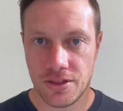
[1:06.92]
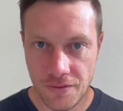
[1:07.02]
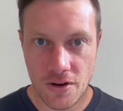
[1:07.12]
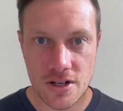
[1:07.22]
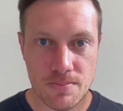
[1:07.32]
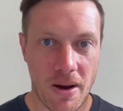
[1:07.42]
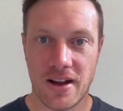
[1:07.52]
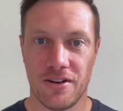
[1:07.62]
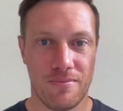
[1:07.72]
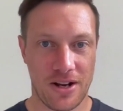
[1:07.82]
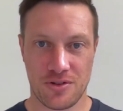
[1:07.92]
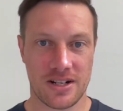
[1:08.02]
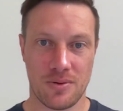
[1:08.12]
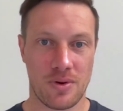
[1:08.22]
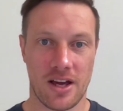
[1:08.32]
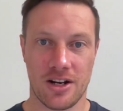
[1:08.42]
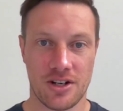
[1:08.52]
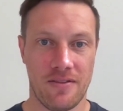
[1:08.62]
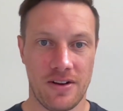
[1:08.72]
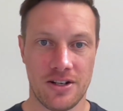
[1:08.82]
The first bucket of metrics that we're going to
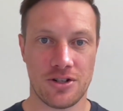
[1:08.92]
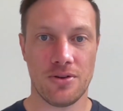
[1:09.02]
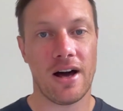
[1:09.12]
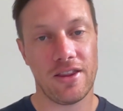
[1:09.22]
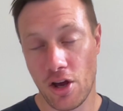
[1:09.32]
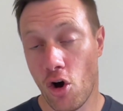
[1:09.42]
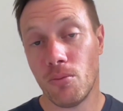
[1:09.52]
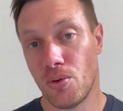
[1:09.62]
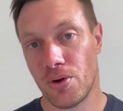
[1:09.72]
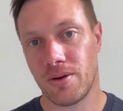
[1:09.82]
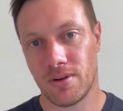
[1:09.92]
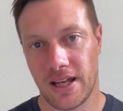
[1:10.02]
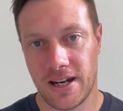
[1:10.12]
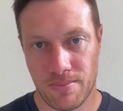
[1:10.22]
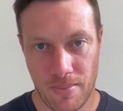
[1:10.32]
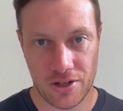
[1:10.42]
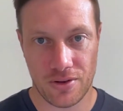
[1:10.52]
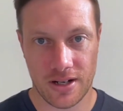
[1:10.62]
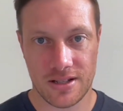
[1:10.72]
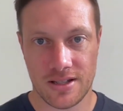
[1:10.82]
dive into are the onboarding related
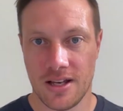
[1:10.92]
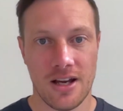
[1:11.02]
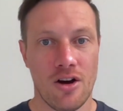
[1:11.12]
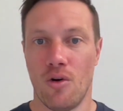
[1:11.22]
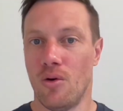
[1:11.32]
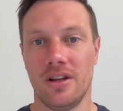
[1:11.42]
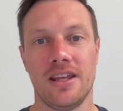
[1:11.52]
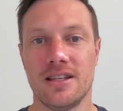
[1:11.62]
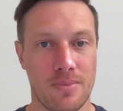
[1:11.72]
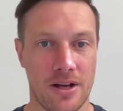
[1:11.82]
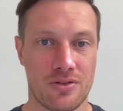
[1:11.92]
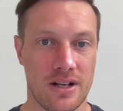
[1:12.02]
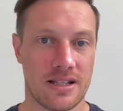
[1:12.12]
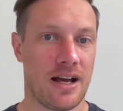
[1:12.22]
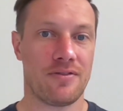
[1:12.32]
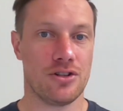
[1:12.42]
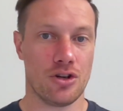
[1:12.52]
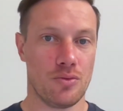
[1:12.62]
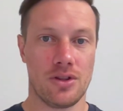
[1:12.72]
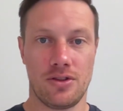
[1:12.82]
metrics. All of these metrics have to
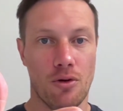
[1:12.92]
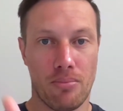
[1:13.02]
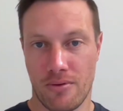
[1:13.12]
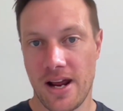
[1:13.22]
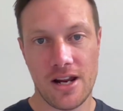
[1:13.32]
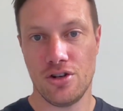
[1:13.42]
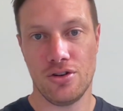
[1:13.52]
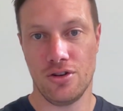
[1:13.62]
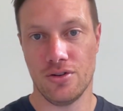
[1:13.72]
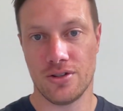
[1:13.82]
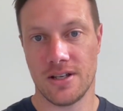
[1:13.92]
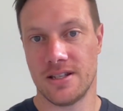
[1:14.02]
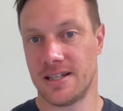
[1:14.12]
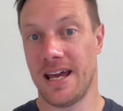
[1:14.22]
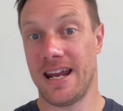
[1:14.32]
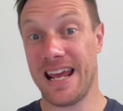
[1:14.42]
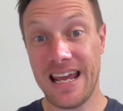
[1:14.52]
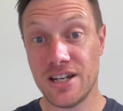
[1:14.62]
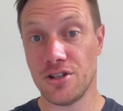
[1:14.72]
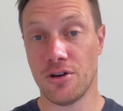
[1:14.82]
do with your brand new users getting
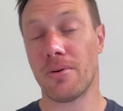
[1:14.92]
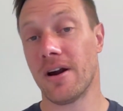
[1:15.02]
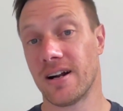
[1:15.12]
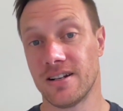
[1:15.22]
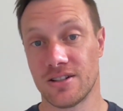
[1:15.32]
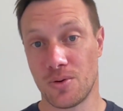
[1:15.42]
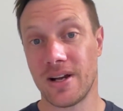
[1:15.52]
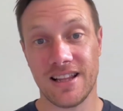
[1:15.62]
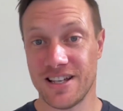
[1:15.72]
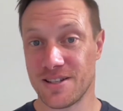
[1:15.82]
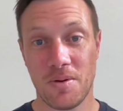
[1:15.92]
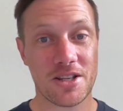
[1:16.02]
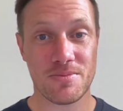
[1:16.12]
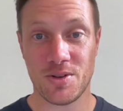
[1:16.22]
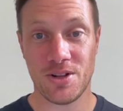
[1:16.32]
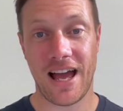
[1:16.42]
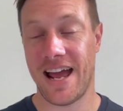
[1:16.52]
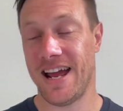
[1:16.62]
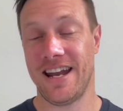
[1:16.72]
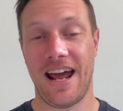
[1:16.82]
into your product as quickly as possible
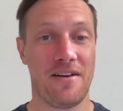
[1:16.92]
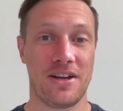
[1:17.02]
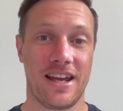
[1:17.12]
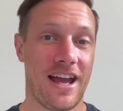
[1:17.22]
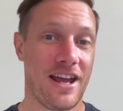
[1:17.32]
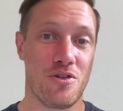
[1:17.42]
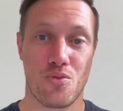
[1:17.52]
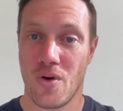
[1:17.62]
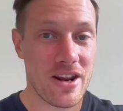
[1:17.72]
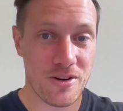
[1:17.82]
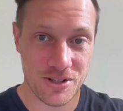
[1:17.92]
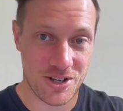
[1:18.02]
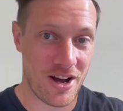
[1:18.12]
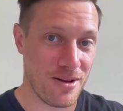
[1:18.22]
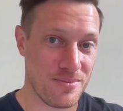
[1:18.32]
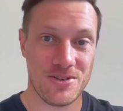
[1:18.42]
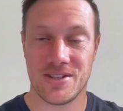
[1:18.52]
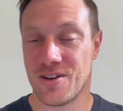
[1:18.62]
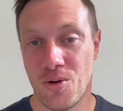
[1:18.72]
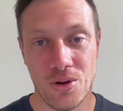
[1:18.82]
and having a great old time
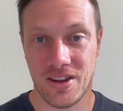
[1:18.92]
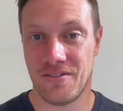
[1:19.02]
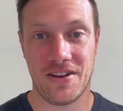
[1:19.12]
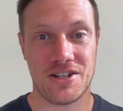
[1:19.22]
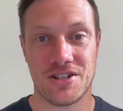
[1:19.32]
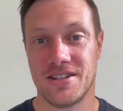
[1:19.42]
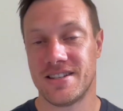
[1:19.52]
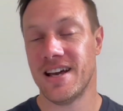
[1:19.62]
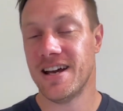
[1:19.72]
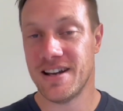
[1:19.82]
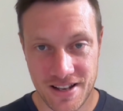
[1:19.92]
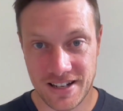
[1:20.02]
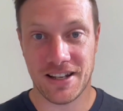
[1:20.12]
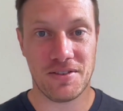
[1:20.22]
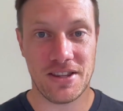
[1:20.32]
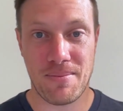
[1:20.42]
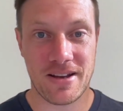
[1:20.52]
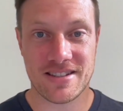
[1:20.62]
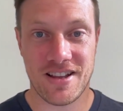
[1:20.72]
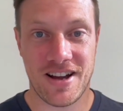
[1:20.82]
using all of the features and living their
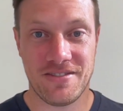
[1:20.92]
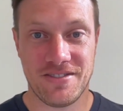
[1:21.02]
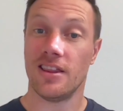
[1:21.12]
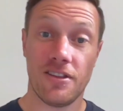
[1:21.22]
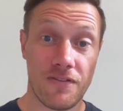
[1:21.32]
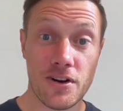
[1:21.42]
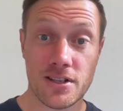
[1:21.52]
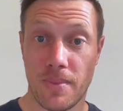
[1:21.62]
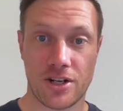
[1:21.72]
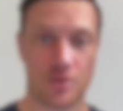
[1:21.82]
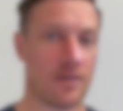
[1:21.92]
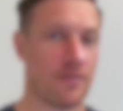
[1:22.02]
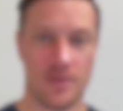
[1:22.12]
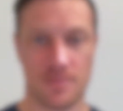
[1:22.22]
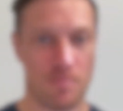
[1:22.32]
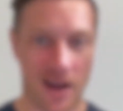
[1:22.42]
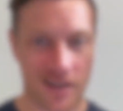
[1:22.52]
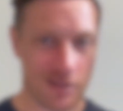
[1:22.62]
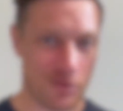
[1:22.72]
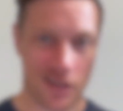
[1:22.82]
best life. The first metric from this
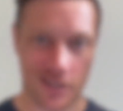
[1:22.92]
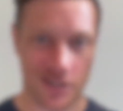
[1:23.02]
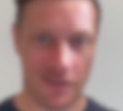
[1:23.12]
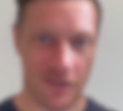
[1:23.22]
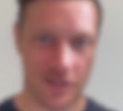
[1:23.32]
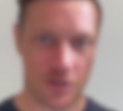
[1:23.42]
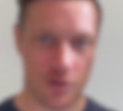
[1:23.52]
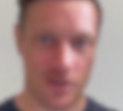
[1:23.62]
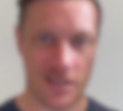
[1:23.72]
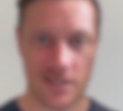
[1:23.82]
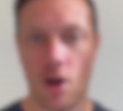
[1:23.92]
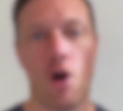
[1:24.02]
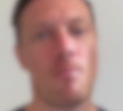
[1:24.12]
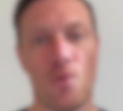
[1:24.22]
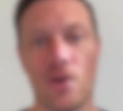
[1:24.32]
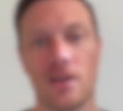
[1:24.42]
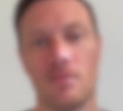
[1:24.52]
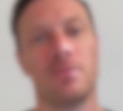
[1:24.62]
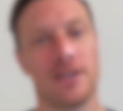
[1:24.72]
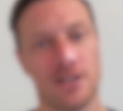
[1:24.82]
bucket that we're going to dive into is the onboarding
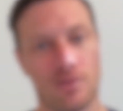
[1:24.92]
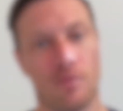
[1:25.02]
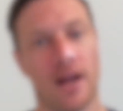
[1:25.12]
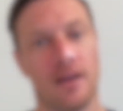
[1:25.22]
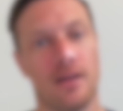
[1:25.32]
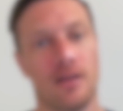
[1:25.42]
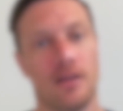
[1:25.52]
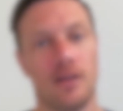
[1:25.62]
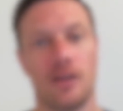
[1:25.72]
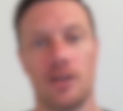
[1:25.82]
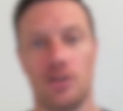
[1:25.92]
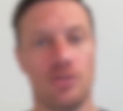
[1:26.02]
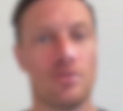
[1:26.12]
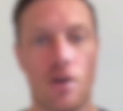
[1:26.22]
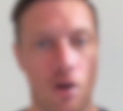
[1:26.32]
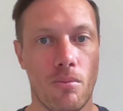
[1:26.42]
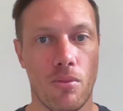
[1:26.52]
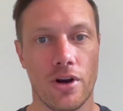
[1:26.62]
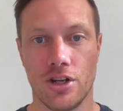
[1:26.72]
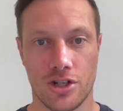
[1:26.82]
completion rate. Your
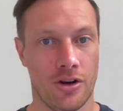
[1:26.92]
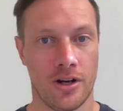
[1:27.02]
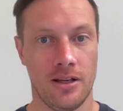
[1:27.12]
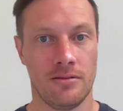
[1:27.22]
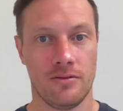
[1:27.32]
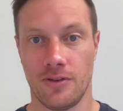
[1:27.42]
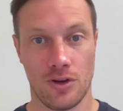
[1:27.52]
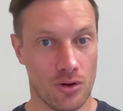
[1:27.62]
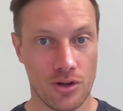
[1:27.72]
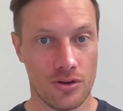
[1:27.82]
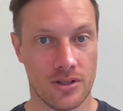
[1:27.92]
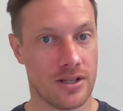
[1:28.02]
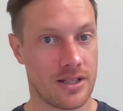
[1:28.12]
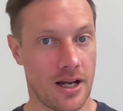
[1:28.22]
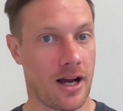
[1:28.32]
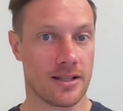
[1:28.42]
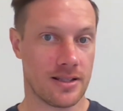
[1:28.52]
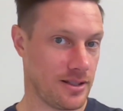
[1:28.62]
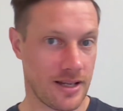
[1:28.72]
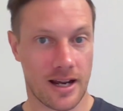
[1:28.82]
onboarding journey for your users starts
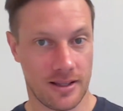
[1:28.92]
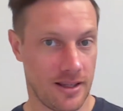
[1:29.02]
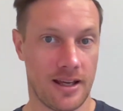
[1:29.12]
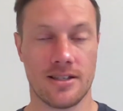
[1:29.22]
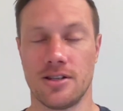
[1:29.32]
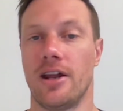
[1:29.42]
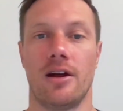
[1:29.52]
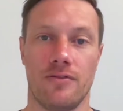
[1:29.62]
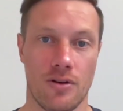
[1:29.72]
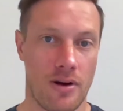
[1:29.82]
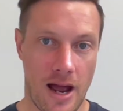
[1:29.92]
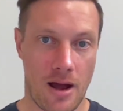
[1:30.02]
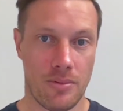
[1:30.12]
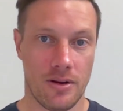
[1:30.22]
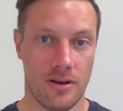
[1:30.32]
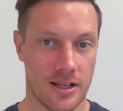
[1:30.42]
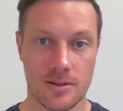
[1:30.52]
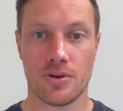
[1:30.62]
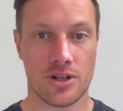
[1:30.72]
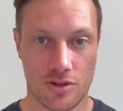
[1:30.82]
the second that they sign up for your app. That's
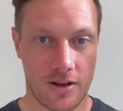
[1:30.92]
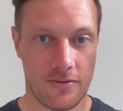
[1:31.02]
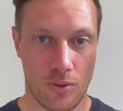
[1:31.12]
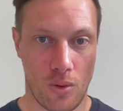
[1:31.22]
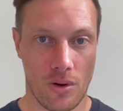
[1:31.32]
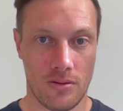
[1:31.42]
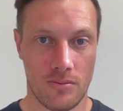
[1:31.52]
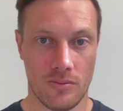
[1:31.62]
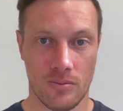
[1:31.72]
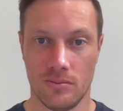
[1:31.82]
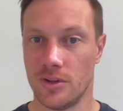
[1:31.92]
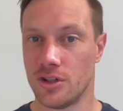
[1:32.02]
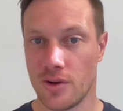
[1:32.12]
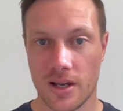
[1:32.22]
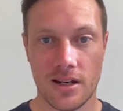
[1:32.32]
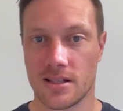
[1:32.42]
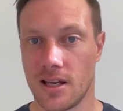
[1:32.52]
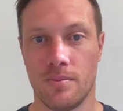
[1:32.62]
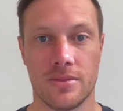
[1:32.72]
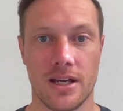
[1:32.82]
pretty straightforward. The trickiness
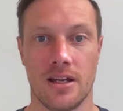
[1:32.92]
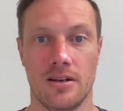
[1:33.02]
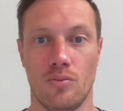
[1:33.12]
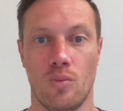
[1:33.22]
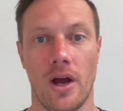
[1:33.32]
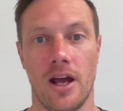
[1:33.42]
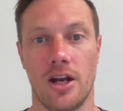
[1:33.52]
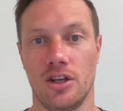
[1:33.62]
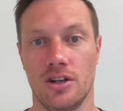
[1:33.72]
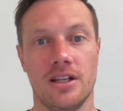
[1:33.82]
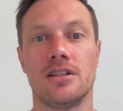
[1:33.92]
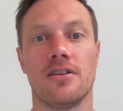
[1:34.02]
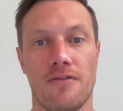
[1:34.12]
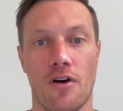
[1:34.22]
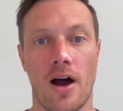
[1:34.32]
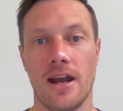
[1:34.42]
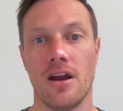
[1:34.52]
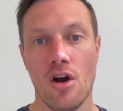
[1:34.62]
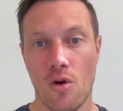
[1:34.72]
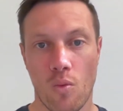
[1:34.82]
comes in when you need to define
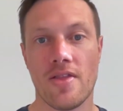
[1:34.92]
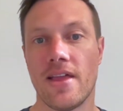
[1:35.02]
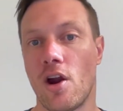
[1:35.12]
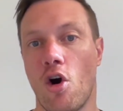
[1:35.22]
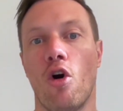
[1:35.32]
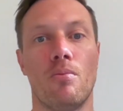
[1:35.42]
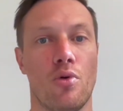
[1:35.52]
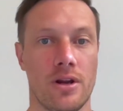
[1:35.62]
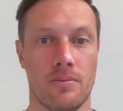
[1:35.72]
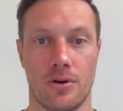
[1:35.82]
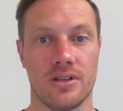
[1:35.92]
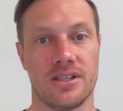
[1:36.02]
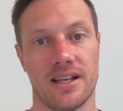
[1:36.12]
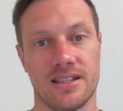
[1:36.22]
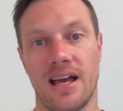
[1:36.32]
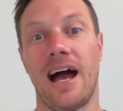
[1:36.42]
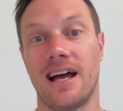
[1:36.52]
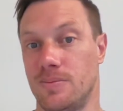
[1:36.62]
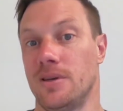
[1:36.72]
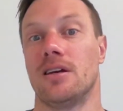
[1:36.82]
when that onboarding process
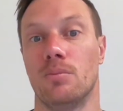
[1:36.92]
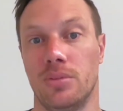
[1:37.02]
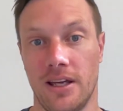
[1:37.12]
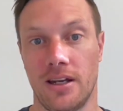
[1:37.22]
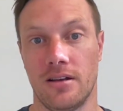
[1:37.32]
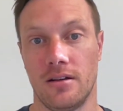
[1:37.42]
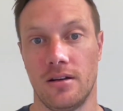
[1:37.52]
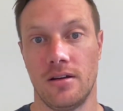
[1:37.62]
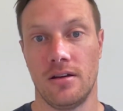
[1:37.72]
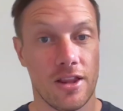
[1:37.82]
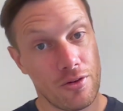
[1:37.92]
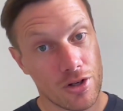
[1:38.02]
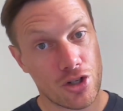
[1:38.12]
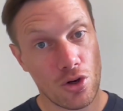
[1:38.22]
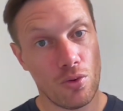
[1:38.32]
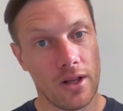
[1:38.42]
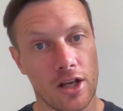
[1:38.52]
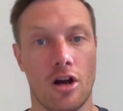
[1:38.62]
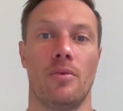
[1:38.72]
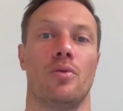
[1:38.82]
has been completed. There are 2 really
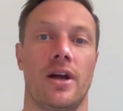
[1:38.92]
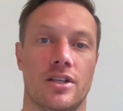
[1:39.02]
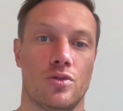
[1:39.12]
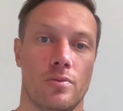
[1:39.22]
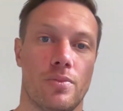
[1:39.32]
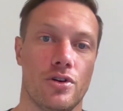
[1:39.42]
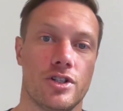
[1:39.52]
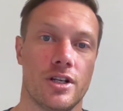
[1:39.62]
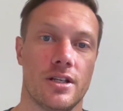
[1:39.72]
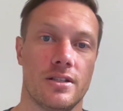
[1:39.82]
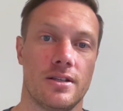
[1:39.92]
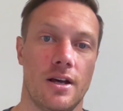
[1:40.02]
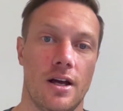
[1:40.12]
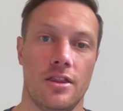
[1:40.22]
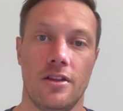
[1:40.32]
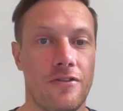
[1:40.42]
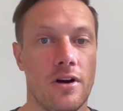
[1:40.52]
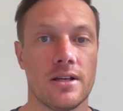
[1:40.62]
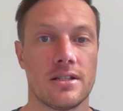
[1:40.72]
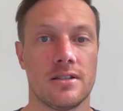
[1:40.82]
common ways to approach this. The
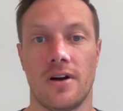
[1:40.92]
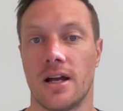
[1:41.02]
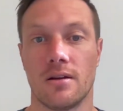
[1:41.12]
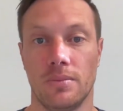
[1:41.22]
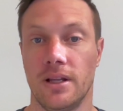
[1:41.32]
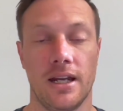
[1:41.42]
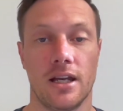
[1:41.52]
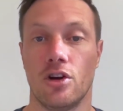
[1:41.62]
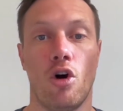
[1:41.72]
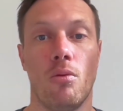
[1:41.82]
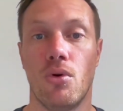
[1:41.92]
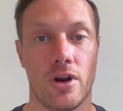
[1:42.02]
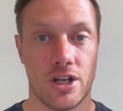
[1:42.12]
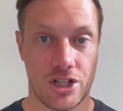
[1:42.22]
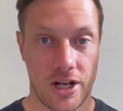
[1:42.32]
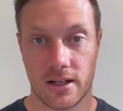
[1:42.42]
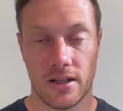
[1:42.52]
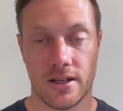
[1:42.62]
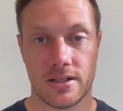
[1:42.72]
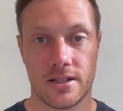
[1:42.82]
first is via completing an onboarding
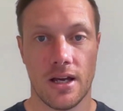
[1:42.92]
checklist.